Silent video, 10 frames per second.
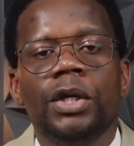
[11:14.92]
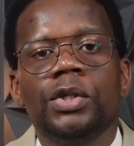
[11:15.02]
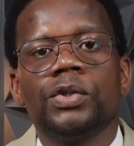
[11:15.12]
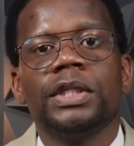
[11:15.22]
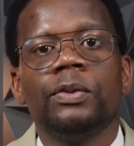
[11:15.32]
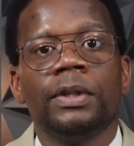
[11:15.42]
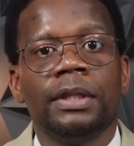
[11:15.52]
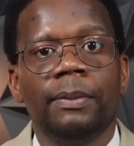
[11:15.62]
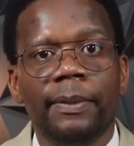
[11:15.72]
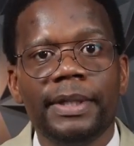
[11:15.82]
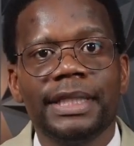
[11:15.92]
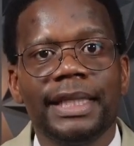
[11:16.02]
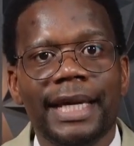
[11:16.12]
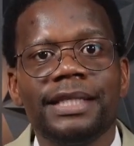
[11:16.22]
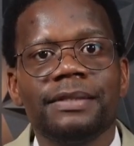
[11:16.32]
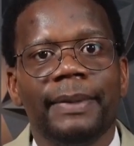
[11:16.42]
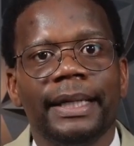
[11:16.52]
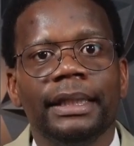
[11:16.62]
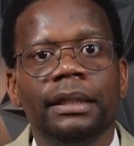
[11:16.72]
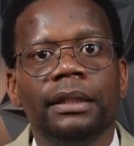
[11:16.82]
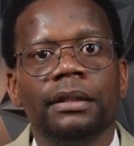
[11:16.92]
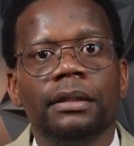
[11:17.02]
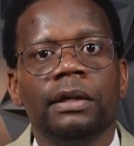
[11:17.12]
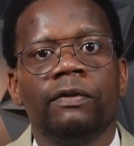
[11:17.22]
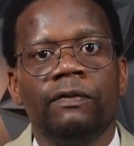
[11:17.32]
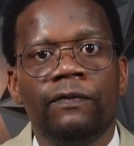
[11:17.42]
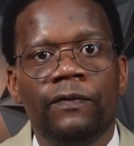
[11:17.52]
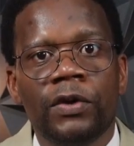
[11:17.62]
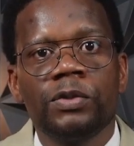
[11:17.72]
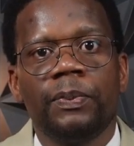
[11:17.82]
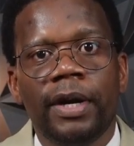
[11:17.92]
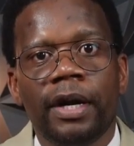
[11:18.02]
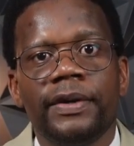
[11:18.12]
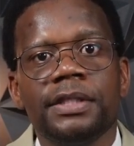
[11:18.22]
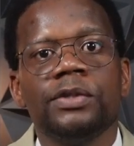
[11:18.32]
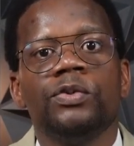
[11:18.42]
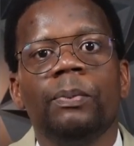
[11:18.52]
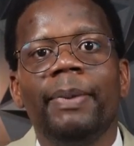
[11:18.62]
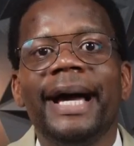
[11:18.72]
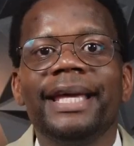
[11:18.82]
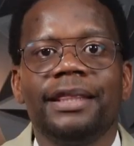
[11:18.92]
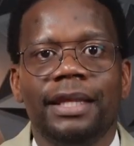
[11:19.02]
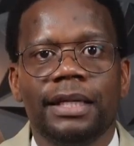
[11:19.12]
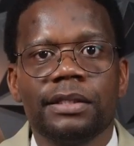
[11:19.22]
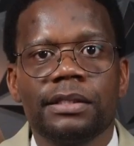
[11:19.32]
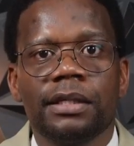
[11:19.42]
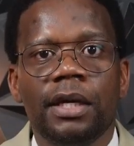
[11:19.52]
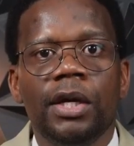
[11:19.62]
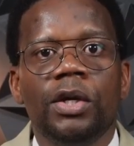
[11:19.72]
So the moment she gets money, her first priority is to buy things,